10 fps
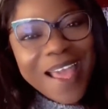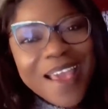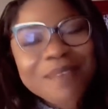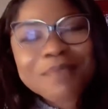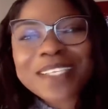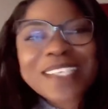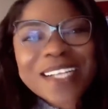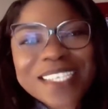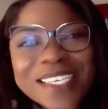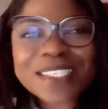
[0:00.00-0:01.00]
But you
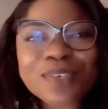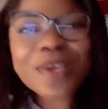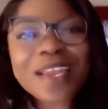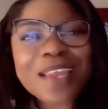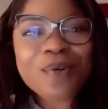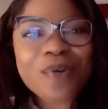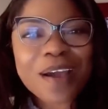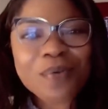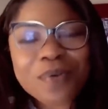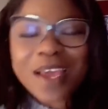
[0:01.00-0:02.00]
are ching to we
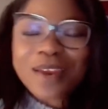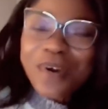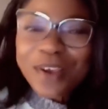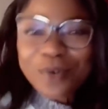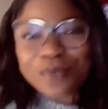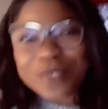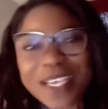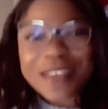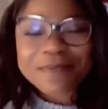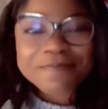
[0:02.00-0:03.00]
are no way on who
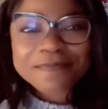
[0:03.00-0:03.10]
say.